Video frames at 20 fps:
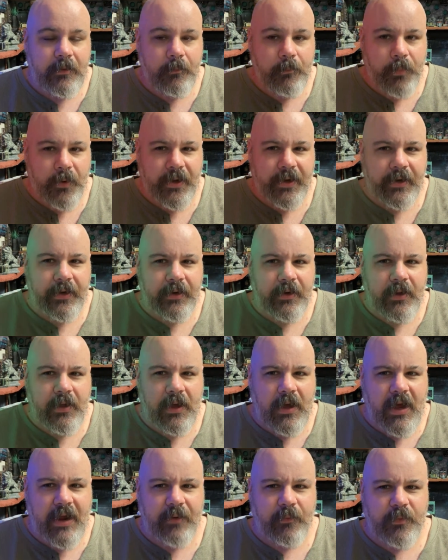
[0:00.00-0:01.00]
but
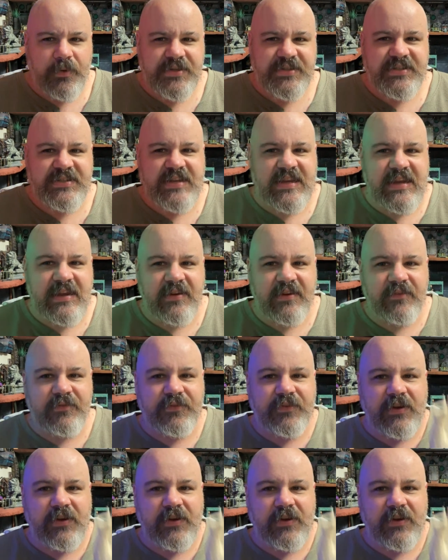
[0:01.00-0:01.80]
I received